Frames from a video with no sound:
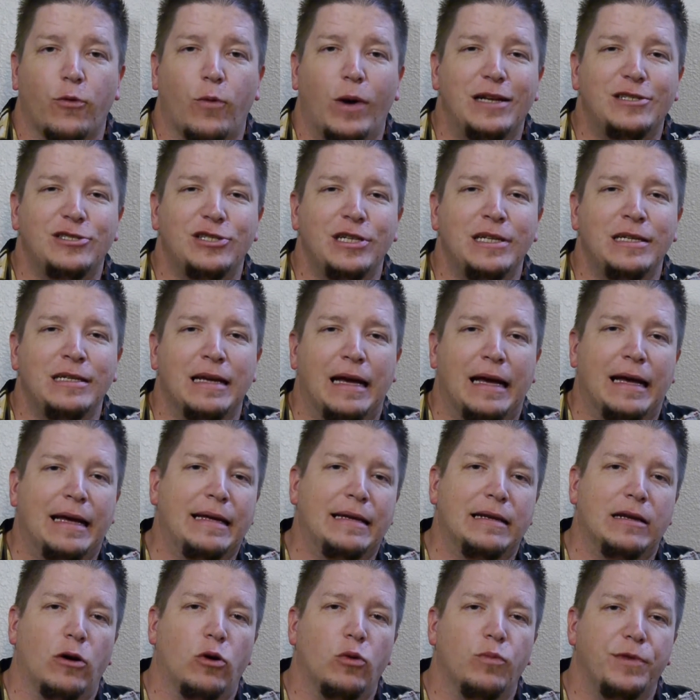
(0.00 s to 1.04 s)
watching,
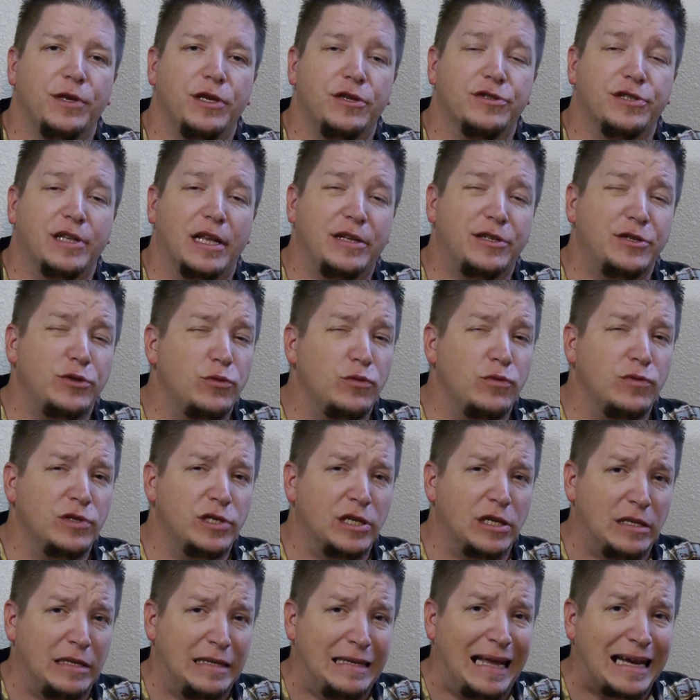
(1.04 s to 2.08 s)
and I hope that you stay tuned
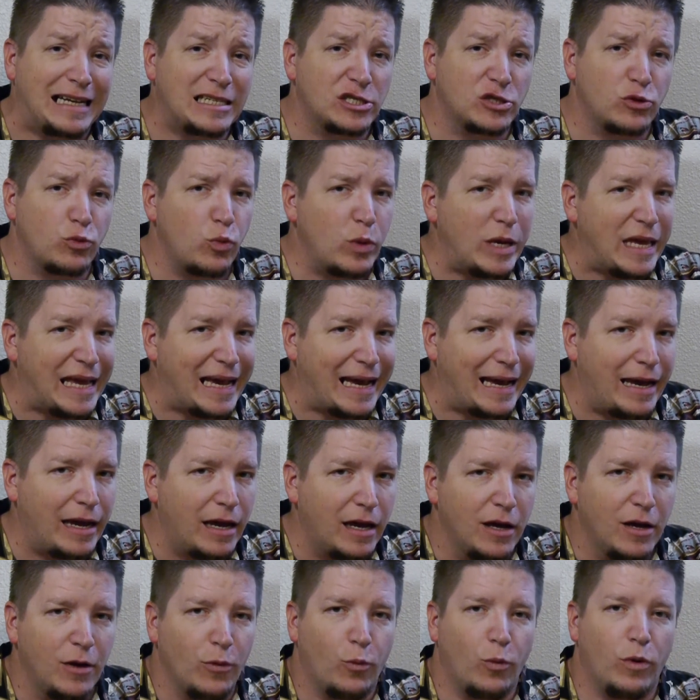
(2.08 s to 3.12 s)
to next week
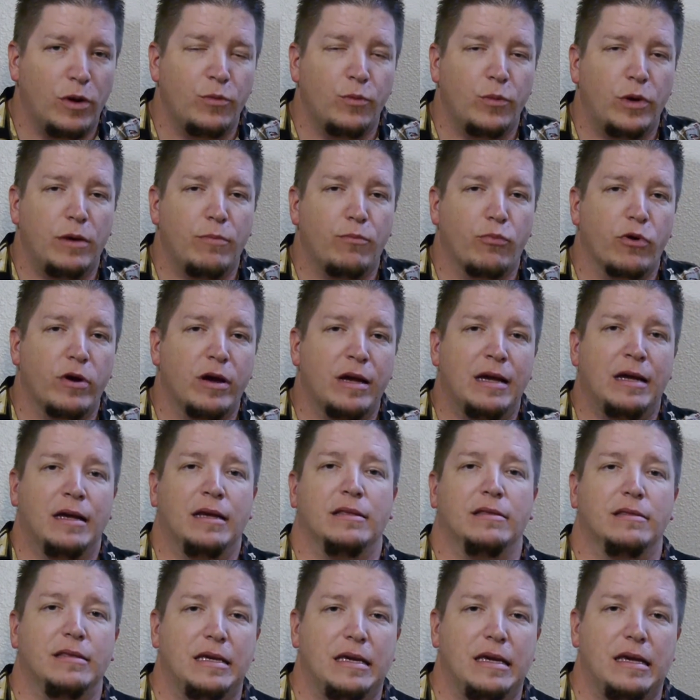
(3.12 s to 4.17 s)
when we
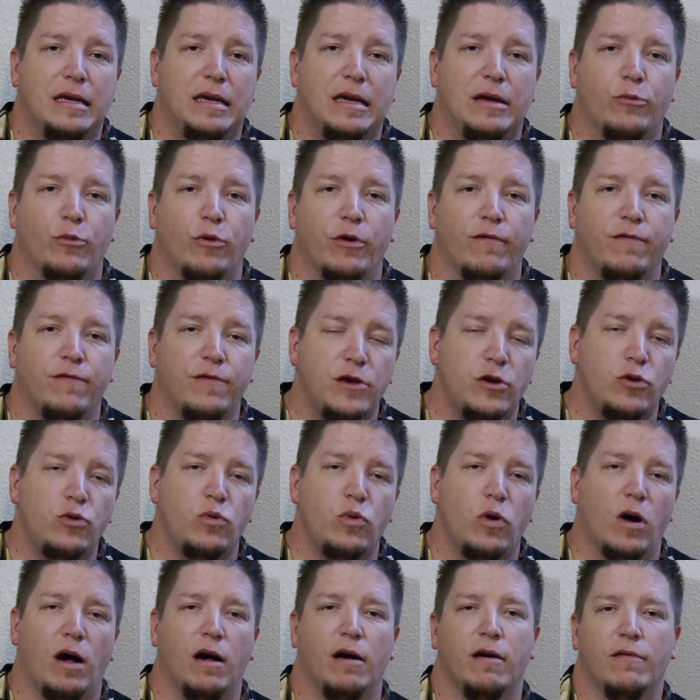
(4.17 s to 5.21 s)
bring the
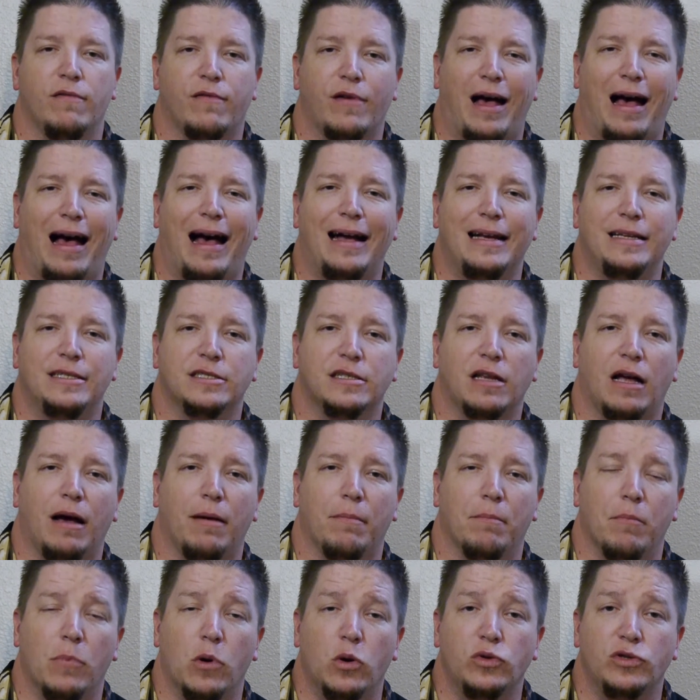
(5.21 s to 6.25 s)
review of
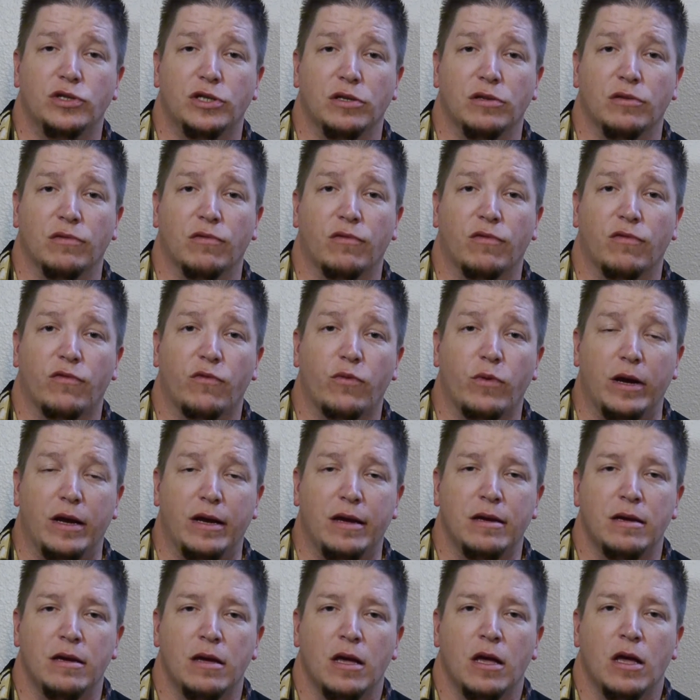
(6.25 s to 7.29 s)
iStop-Motion
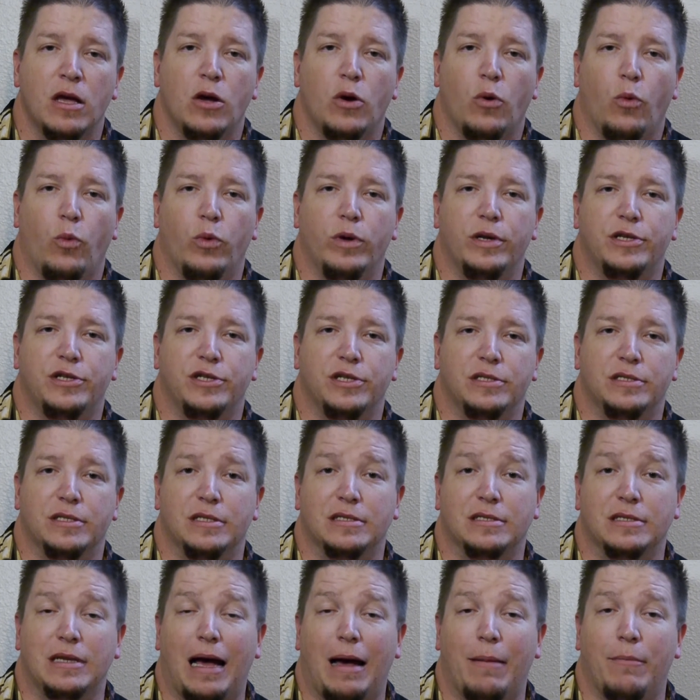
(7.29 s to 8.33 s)
3, which is a
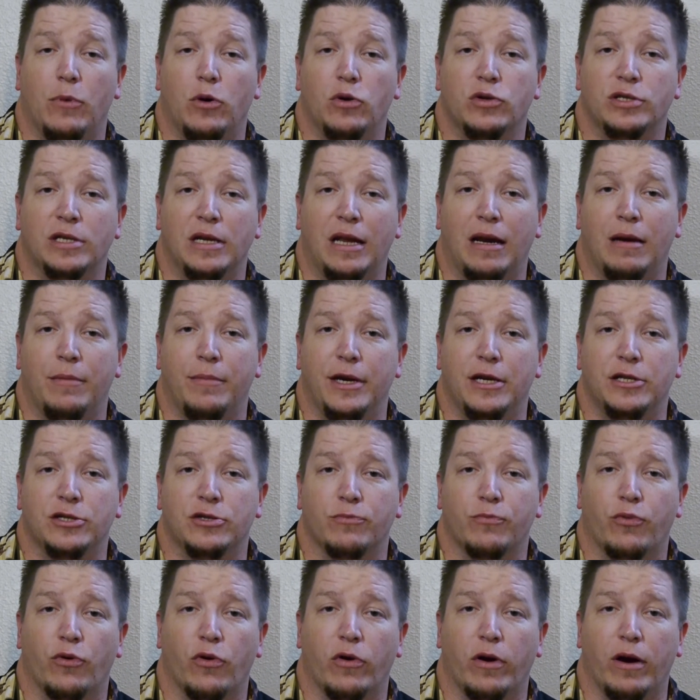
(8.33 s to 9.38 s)
stop-motion
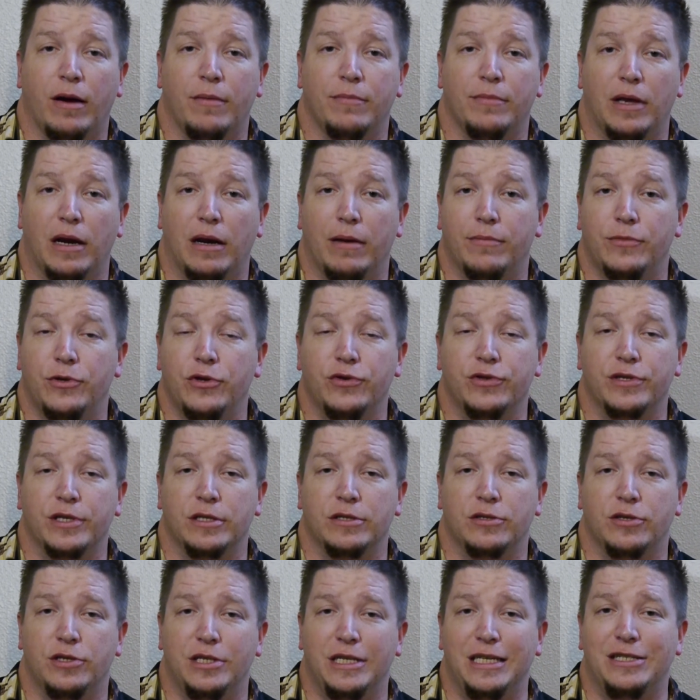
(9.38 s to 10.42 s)
animation program that I'm
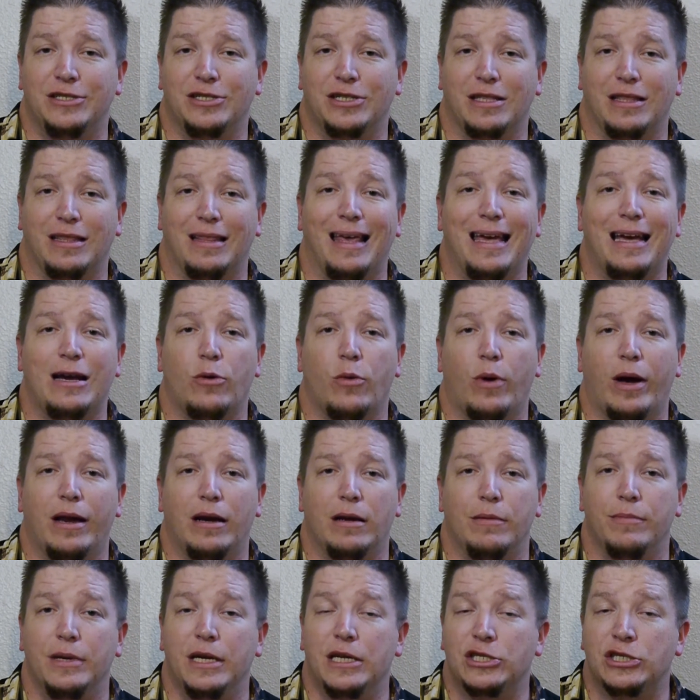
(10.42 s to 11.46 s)
using to teach Lego
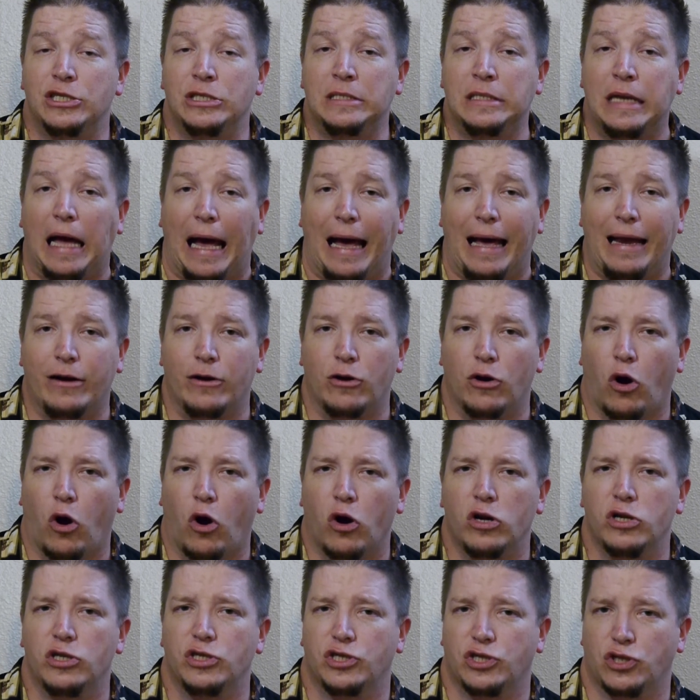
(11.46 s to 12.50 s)
animation at an
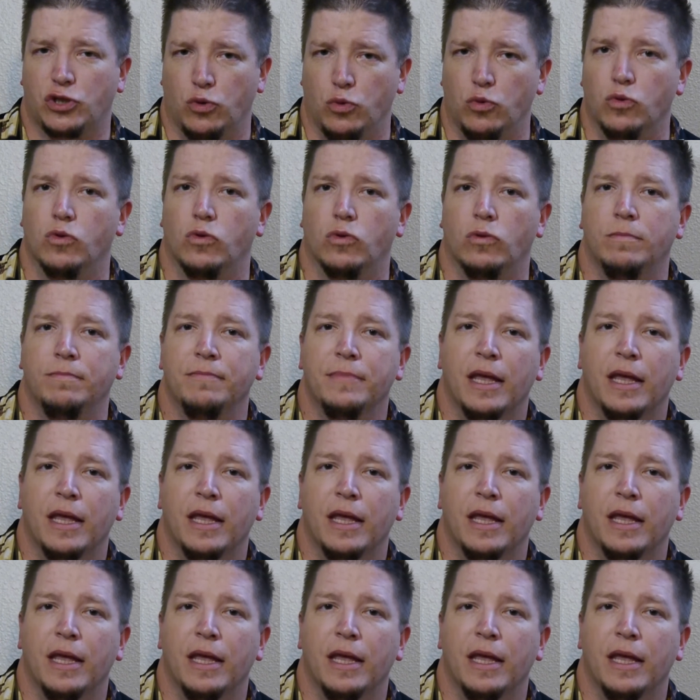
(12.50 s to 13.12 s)
art school.